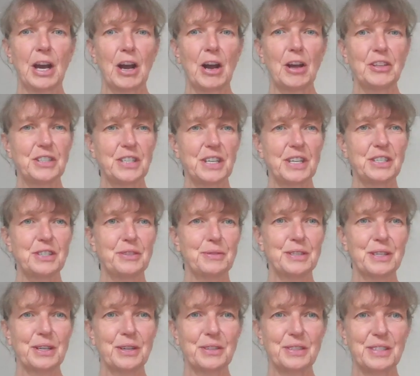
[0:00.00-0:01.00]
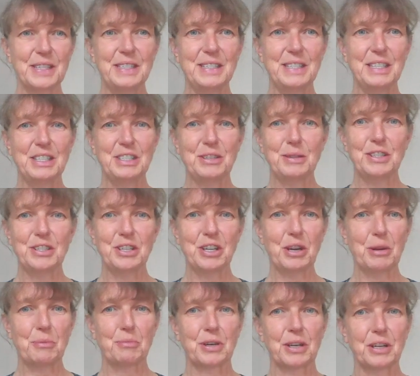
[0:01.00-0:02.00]
Are the test results easy to
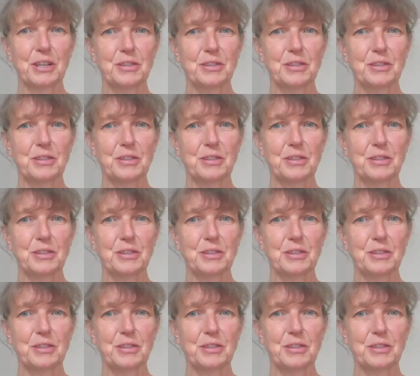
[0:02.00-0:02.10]
interpret?